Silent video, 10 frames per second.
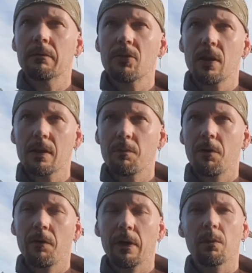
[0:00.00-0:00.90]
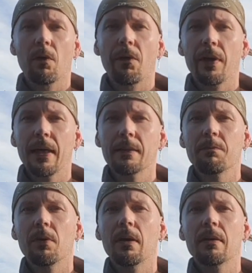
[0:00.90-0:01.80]
just perfect for that,
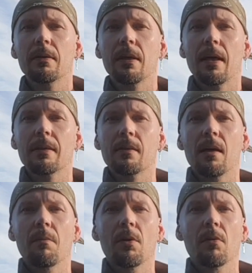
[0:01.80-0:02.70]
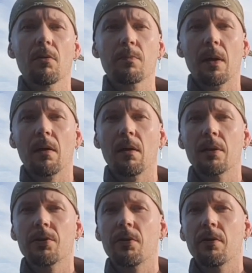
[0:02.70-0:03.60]
but as I'm a horseback
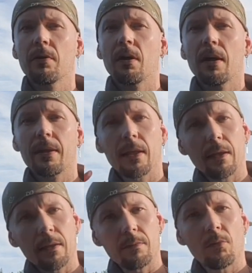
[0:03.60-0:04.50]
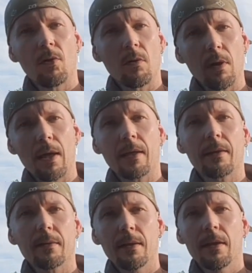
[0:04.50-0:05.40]
archer, I think more like
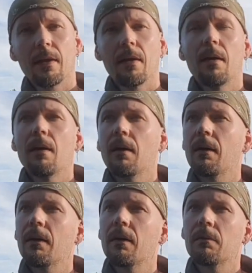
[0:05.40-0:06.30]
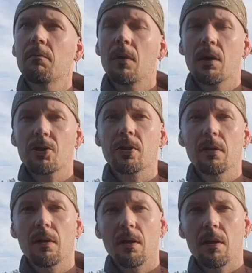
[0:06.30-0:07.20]

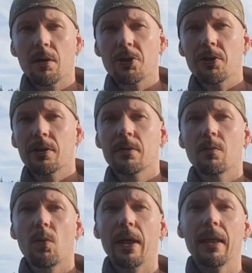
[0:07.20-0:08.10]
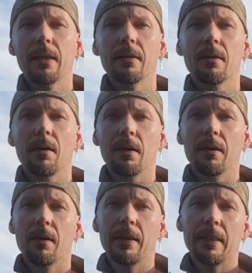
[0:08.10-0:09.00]
martial arts way.
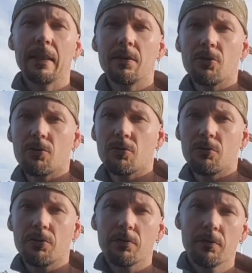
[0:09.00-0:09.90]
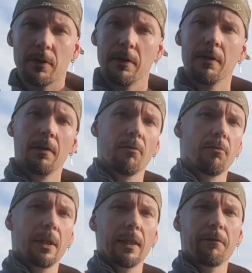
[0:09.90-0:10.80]
I need to shoot
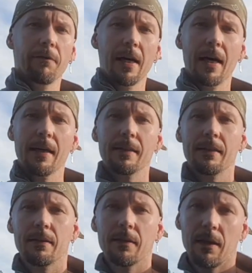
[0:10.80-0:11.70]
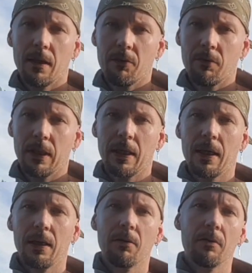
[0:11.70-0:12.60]
really fast and really
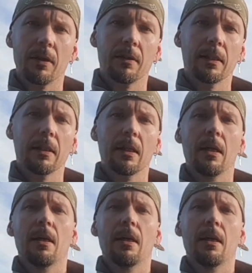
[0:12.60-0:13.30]
accurately